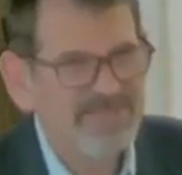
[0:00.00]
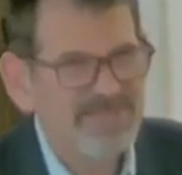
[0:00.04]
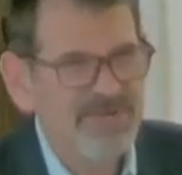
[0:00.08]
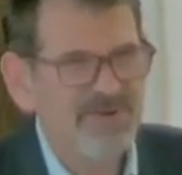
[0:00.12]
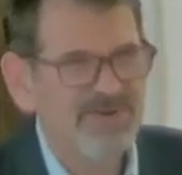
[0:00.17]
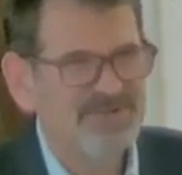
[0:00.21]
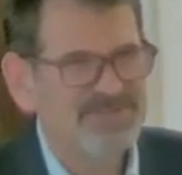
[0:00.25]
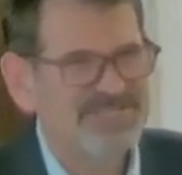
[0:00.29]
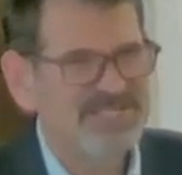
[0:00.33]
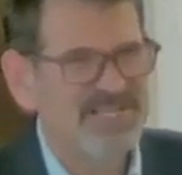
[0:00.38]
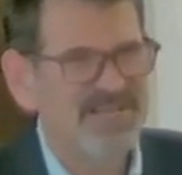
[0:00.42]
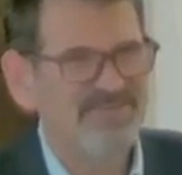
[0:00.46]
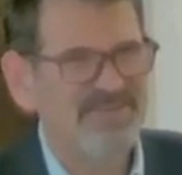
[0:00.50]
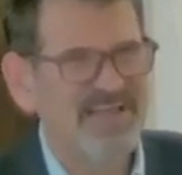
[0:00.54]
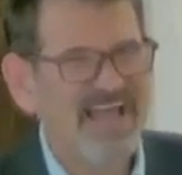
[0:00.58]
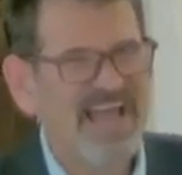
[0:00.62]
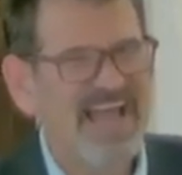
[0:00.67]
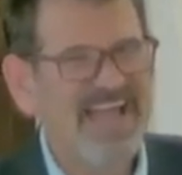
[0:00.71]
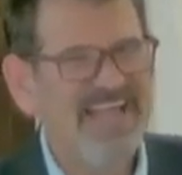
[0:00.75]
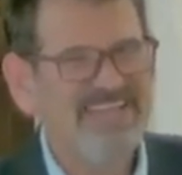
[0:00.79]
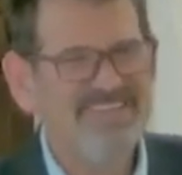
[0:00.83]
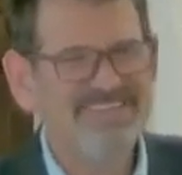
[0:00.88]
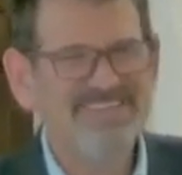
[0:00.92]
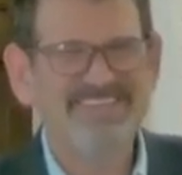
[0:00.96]
to yourself,
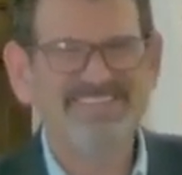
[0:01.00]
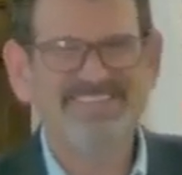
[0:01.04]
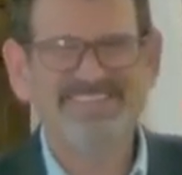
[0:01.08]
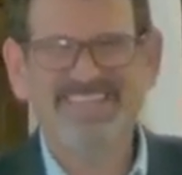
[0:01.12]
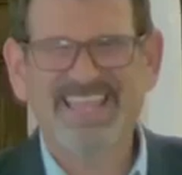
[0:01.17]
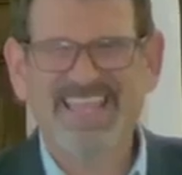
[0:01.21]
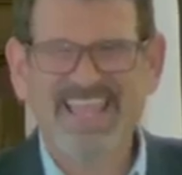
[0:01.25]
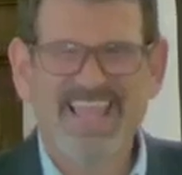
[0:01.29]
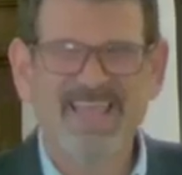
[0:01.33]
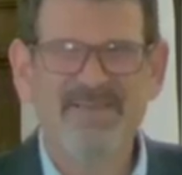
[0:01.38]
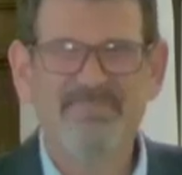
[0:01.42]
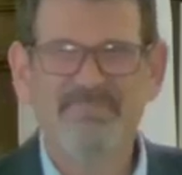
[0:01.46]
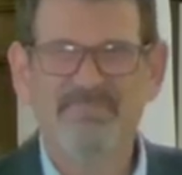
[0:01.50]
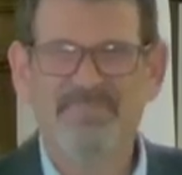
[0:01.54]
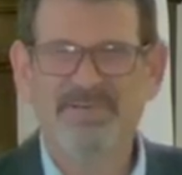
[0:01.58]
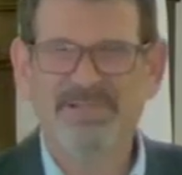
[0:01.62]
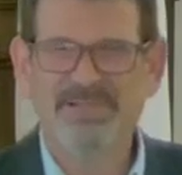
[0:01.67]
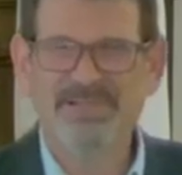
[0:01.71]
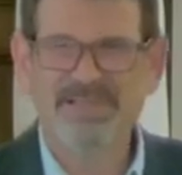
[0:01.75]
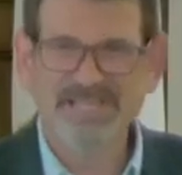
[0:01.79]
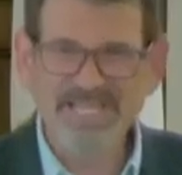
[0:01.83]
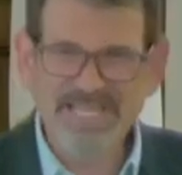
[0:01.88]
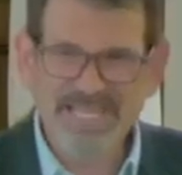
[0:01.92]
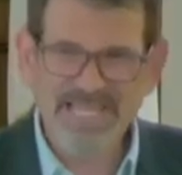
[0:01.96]
I just can't
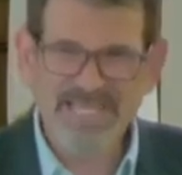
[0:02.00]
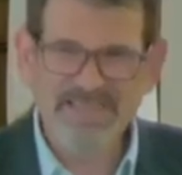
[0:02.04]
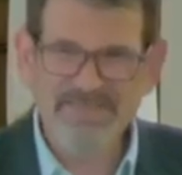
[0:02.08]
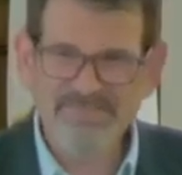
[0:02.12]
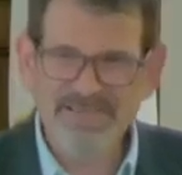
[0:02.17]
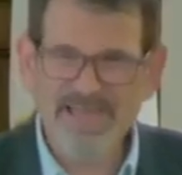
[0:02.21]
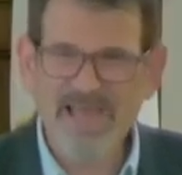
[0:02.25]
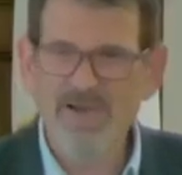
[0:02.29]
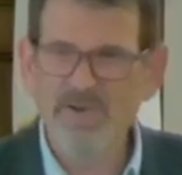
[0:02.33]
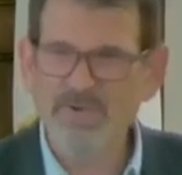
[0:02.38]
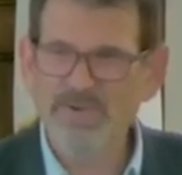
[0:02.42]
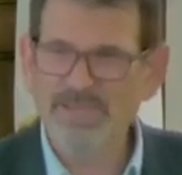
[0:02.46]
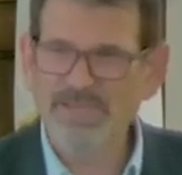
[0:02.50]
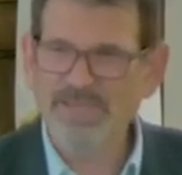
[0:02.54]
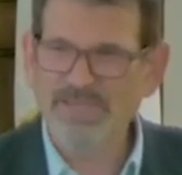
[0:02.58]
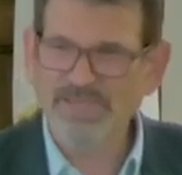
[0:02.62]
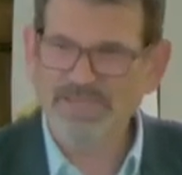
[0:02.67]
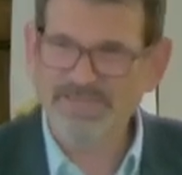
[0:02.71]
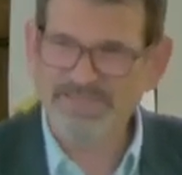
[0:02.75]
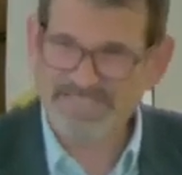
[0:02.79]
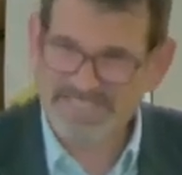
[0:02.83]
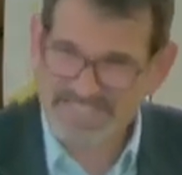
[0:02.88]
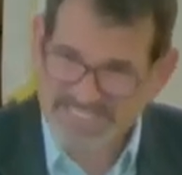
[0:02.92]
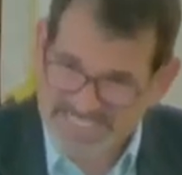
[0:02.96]
believe how
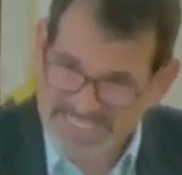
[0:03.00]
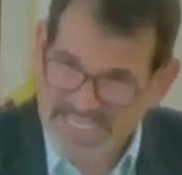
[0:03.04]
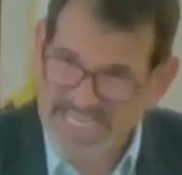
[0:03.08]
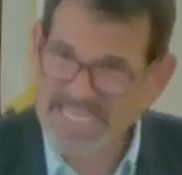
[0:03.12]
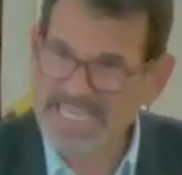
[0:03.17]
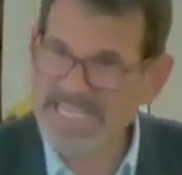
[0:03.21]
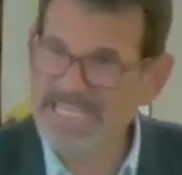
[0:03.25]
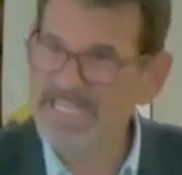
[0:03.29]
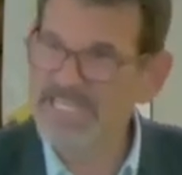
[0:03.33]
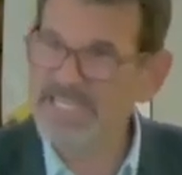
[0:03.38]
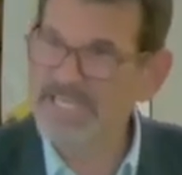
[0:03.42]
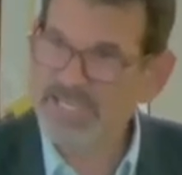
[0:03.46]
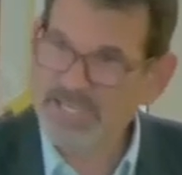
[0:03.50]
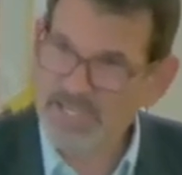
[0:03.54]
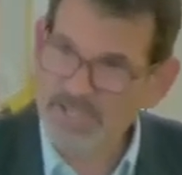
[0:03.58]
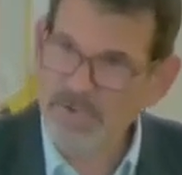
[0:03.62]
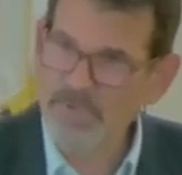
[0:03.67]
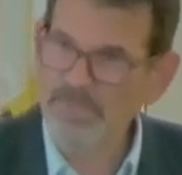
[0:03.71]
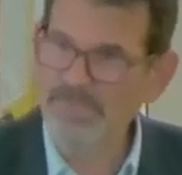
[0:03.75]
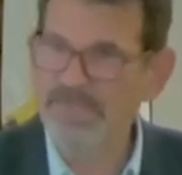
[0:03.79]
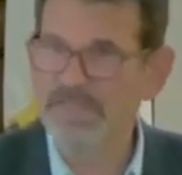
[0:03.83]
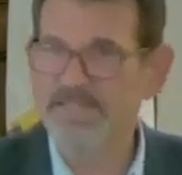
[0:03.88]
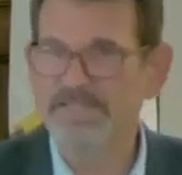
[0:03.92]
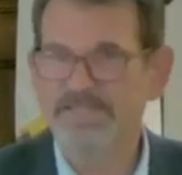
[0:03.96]
stinking
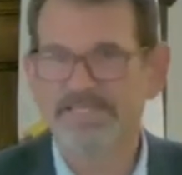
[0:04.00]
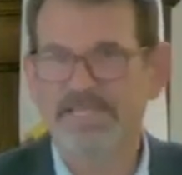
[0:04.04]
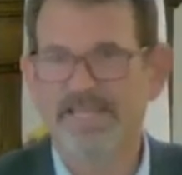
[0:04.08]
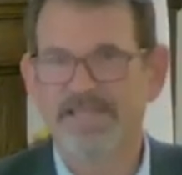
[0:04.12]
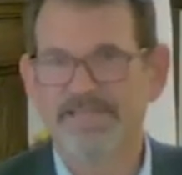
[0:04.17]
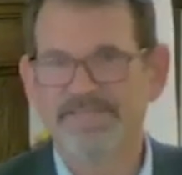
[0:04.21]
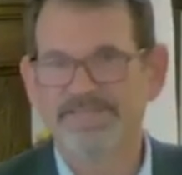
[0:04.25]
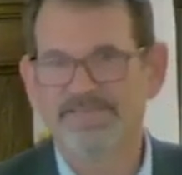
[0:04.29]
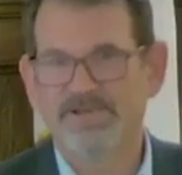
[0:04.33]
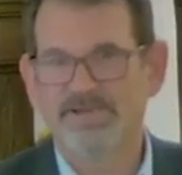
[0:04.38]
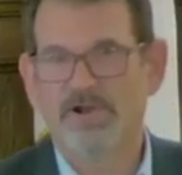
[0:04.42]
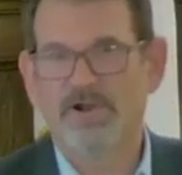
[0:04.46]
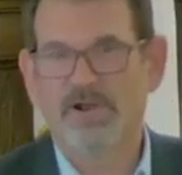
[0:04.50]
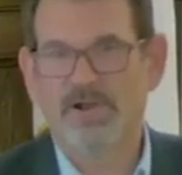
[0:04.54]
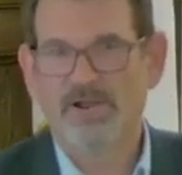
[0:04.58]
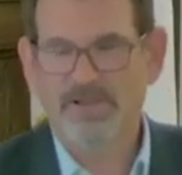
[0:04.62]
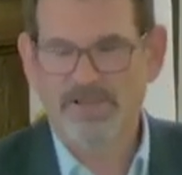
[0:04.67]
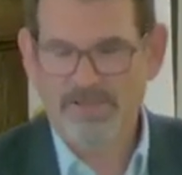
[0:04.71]
cute these kids are.